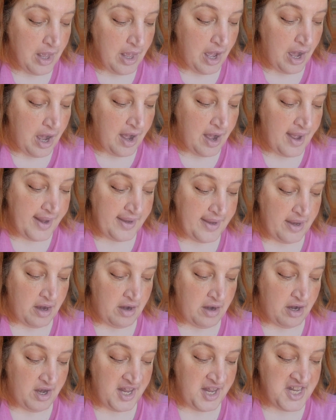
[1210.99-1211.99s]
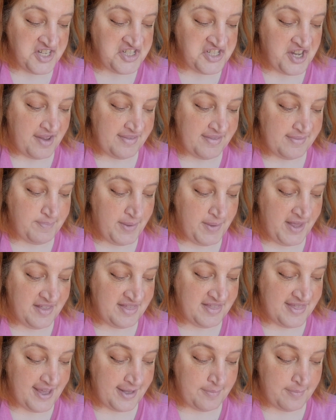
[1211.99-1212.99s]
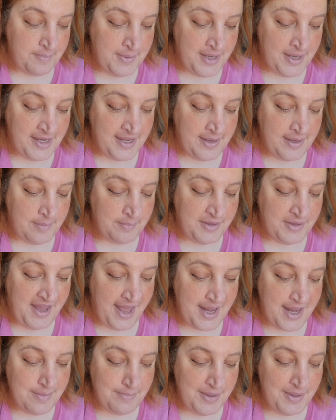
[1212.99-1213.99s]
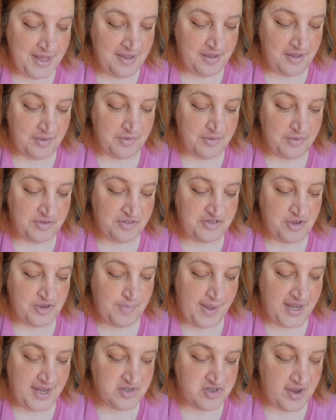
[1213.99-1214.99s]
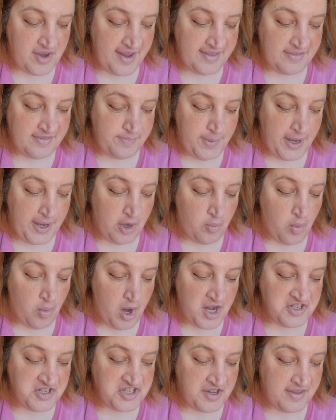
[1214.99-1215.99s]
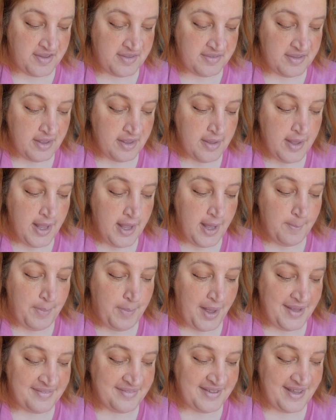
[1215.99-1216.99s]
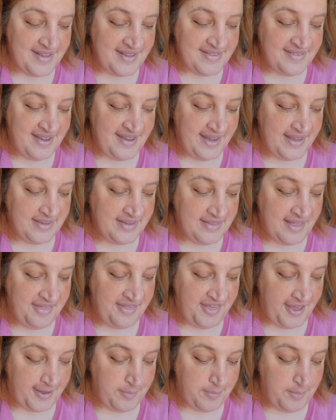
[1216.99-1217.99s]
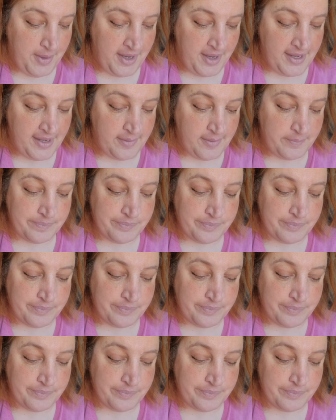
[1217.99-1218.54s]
IRHSP Thick Medium can be used to make transparent washes by tinting the thick medium.